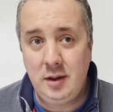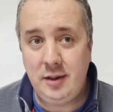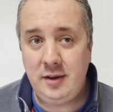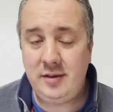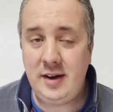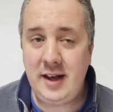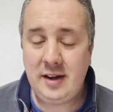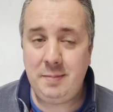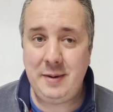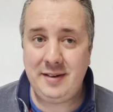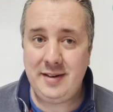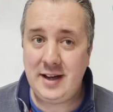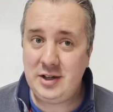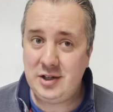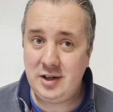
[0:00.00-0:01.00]
There's an
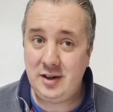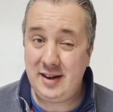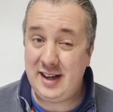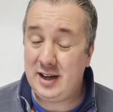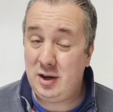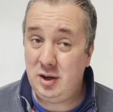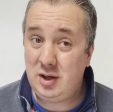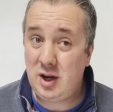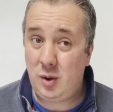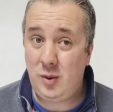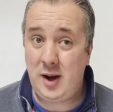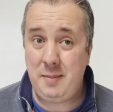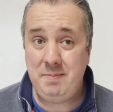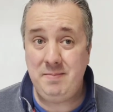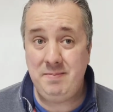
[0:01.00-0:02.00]
expectation that they could go
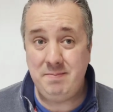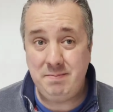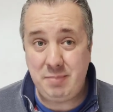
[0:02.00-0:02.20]
up,